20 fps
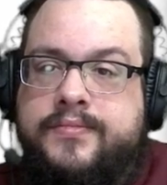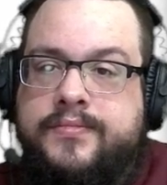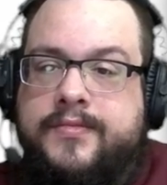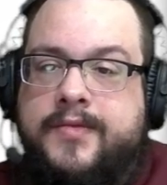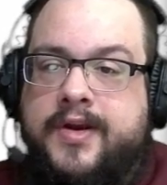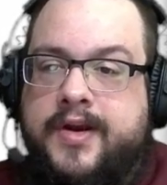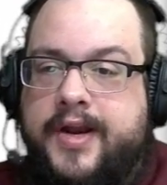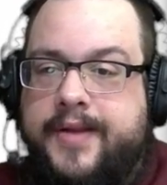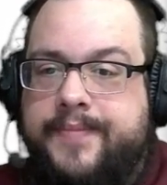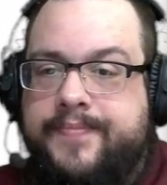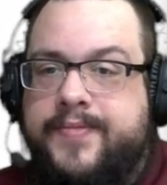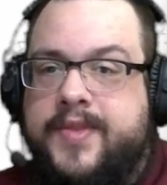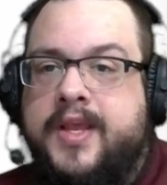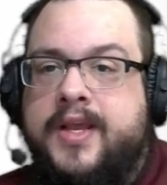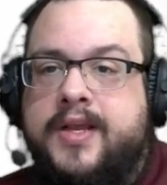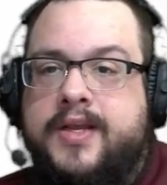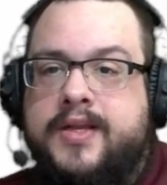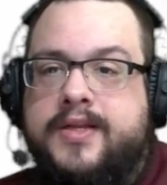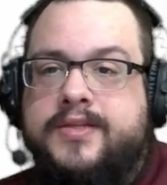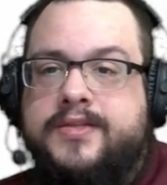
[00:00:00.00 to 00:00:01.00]
All right,
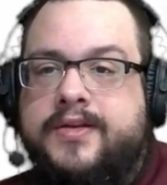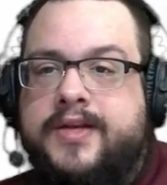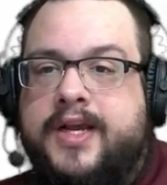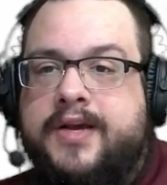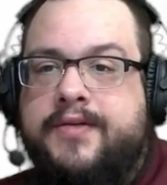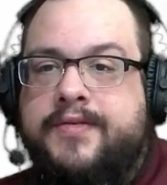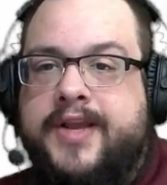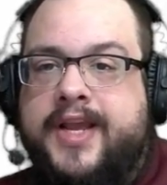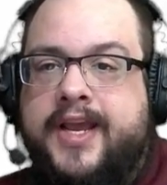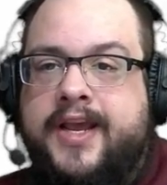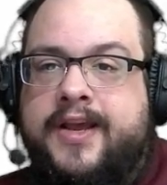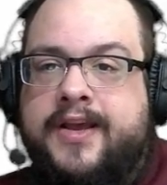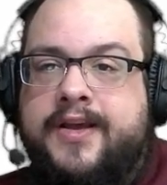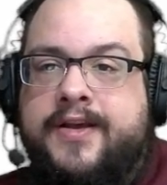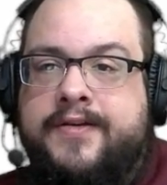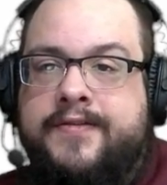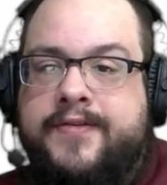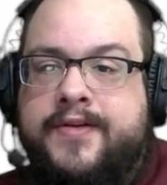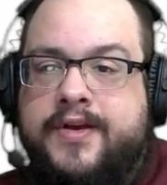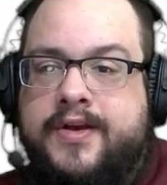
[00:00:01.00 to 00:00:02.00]
so now we
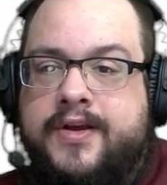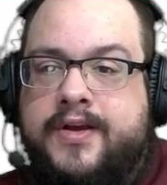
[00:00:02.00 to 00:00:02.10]
have